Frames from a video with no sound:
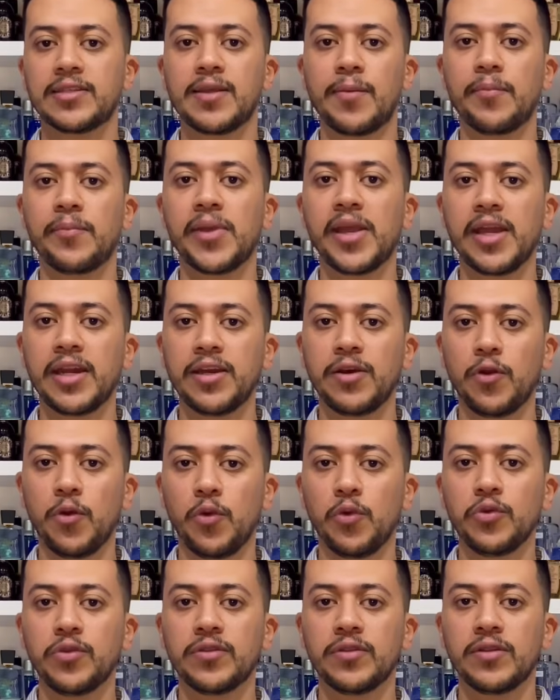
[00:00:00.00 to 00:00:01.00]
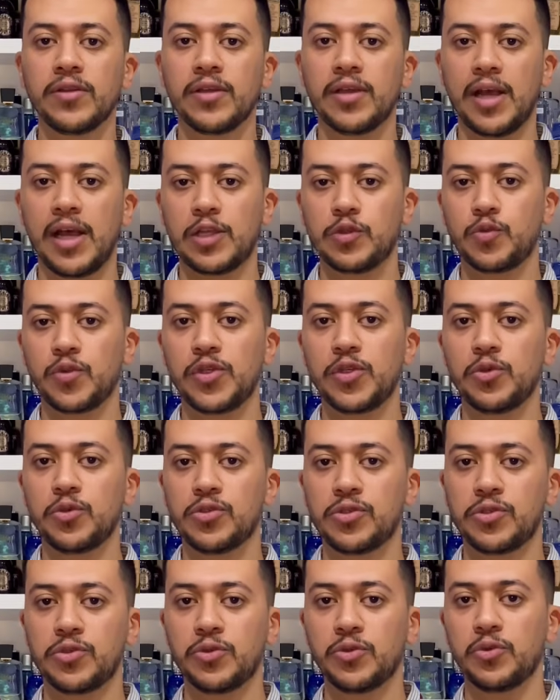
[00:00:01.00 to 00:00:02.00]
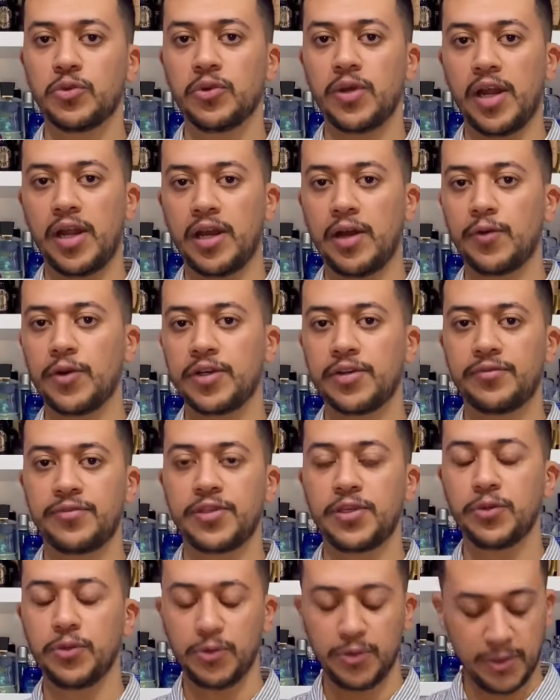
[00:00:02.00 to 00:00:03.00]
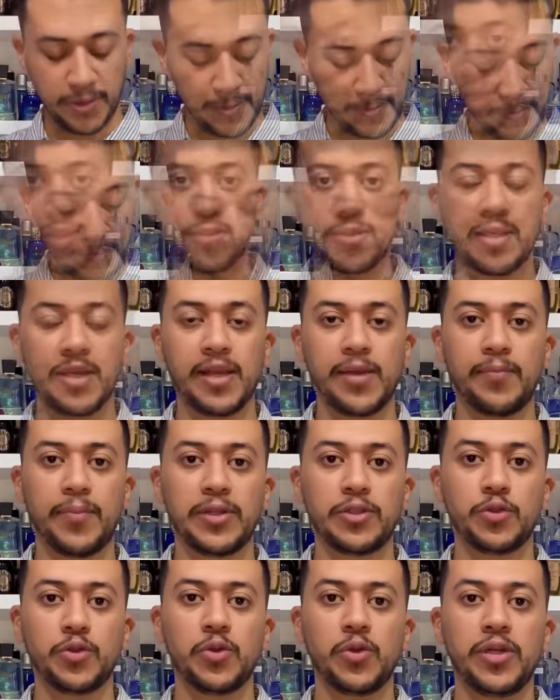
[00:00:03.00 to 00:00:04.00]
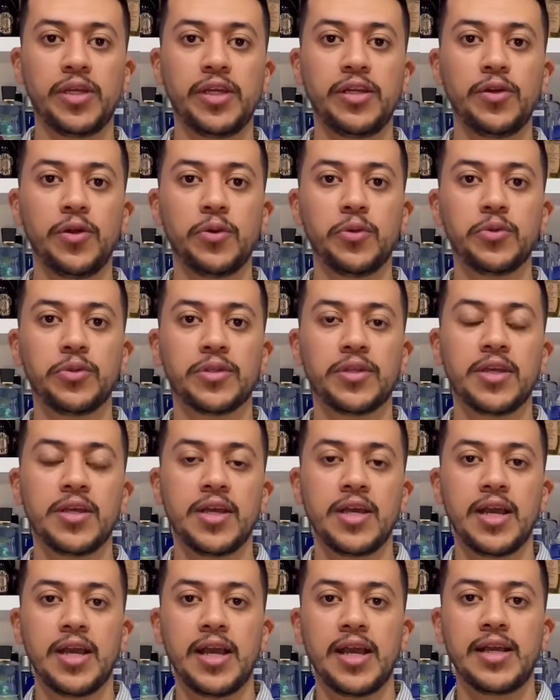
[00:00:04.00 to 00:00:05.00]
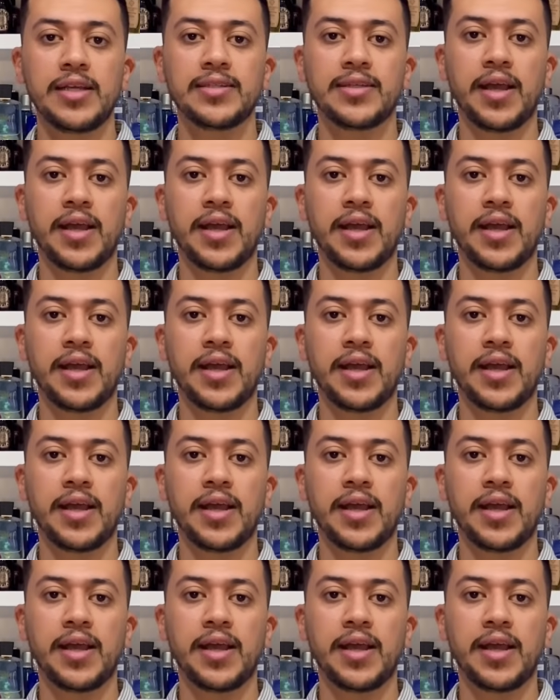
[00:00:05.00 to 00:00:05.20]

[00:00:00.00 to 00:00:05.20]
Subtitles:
the main note as we used to in our reviews, we can say patchouli note is